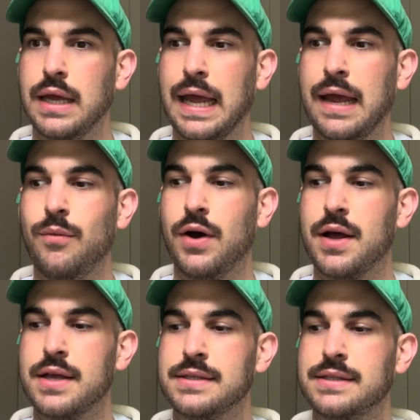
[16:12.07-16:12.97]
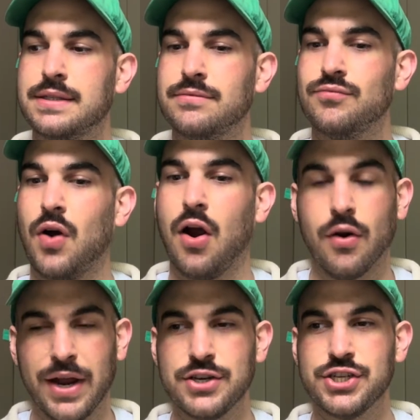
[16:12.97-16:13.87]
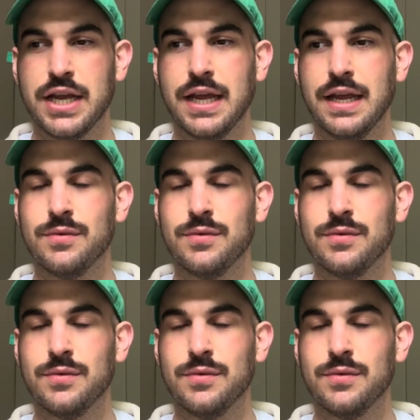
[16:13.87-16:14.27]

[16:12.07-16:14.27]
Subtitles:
It was heart-wrenching.